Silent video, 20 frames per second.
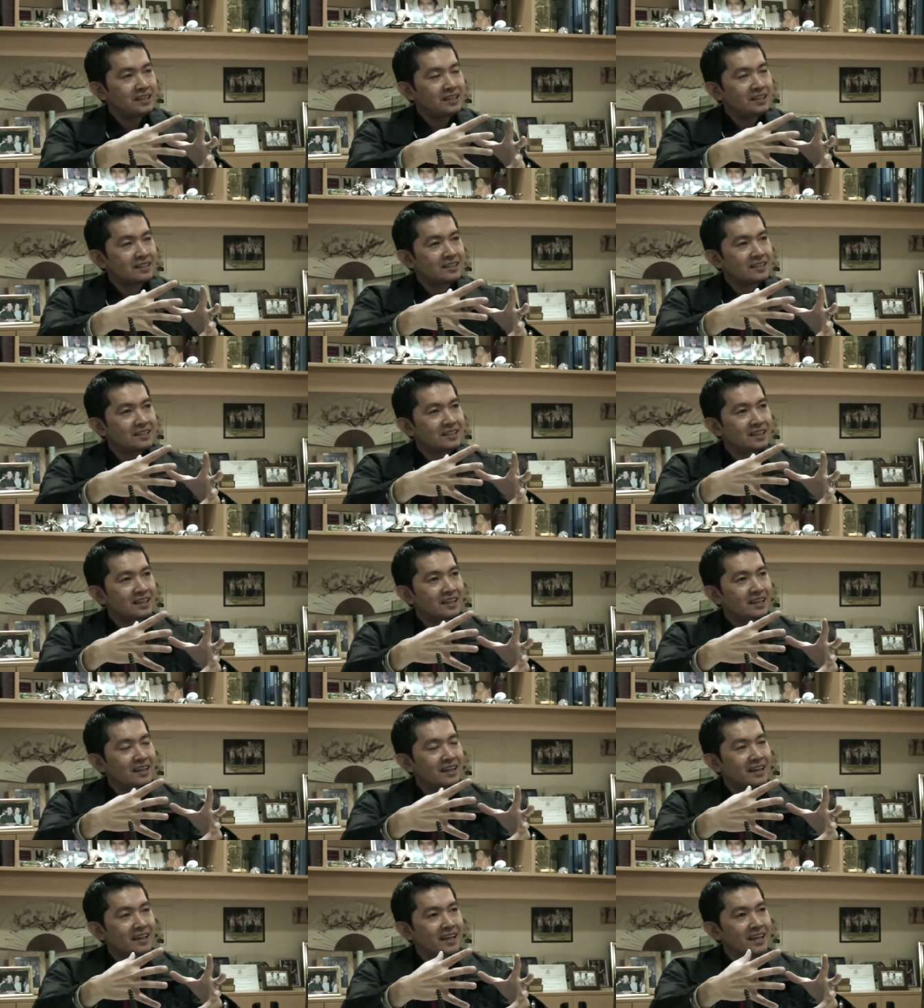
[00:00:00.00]
it
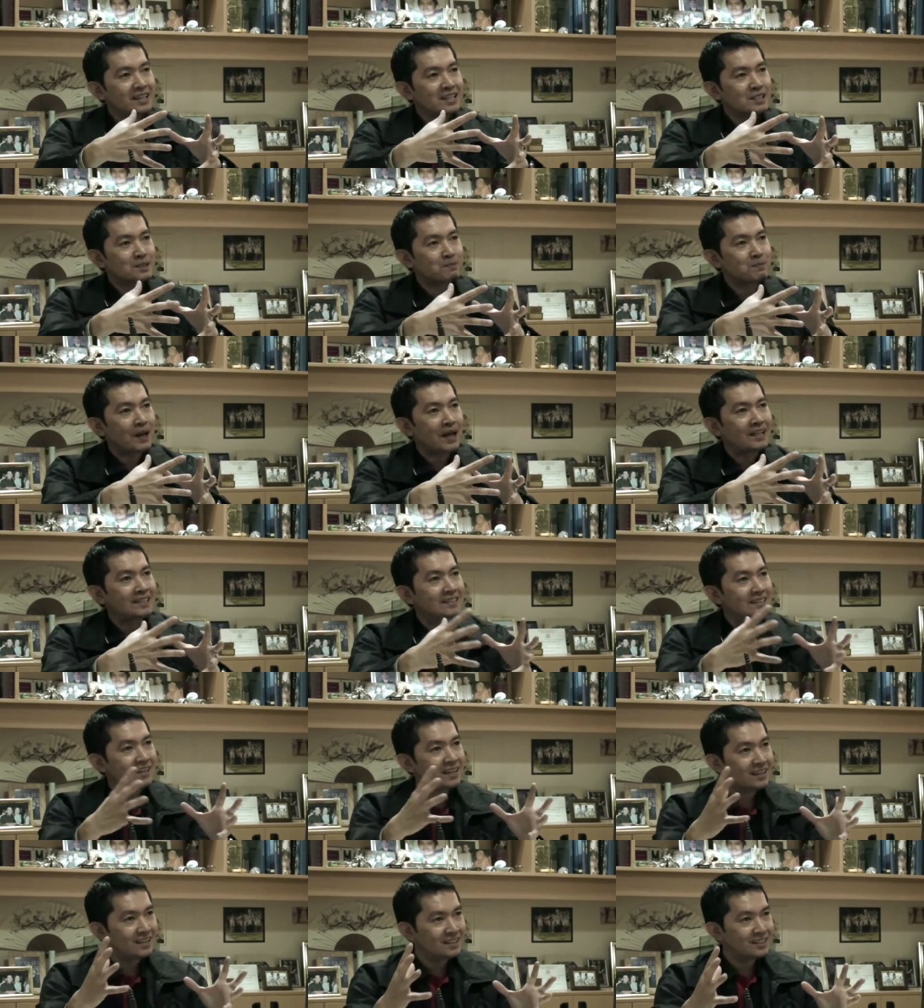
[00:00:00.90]

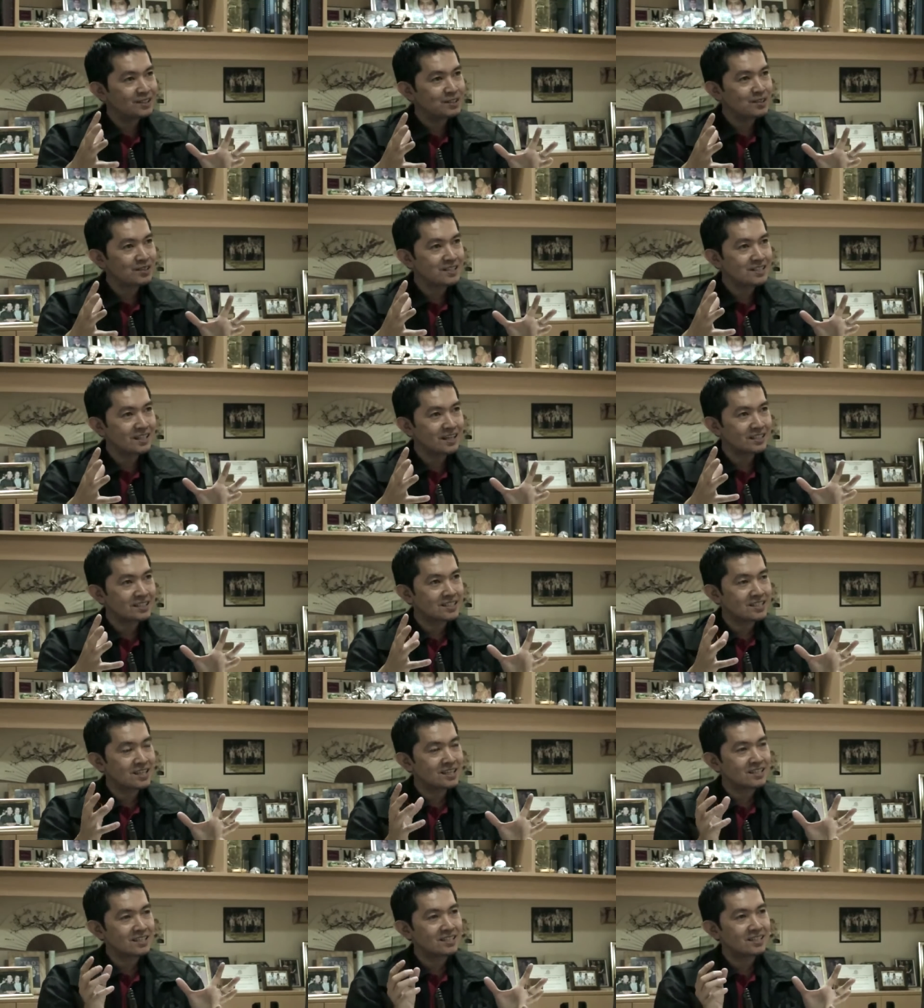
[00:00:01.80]
expanded, so it's not
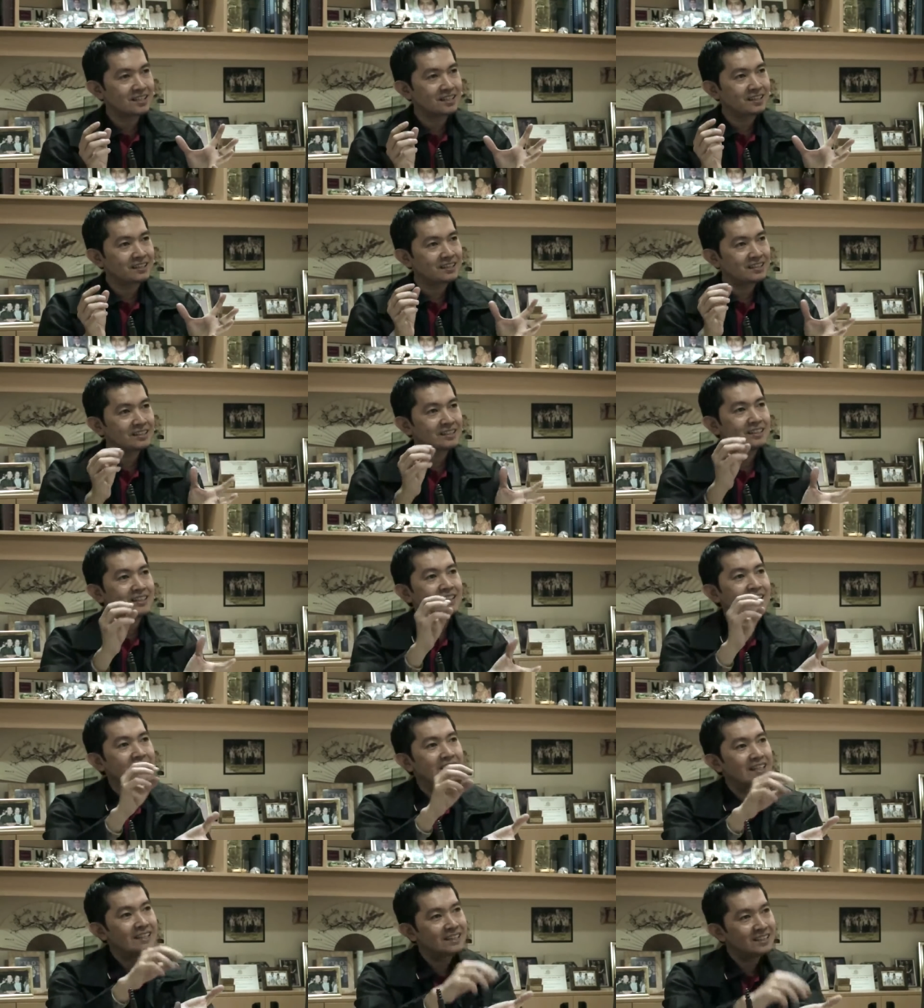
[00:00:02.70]
just a critical
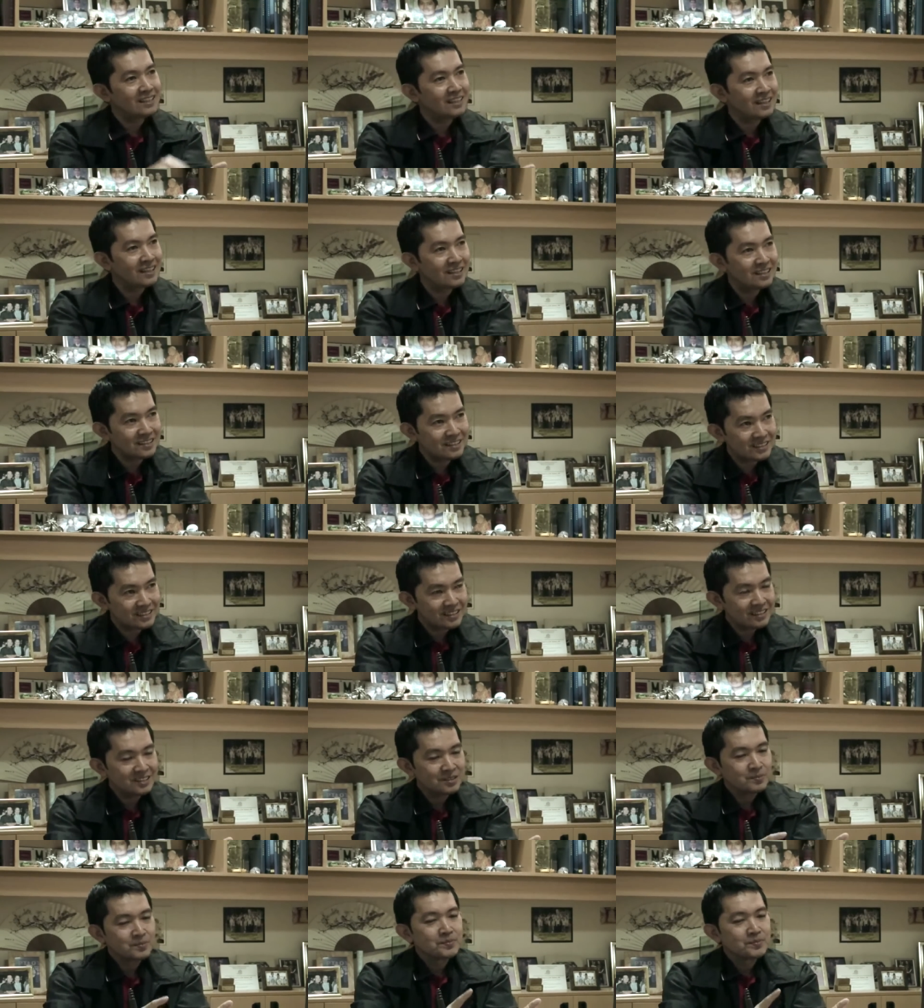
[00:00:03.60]
illness.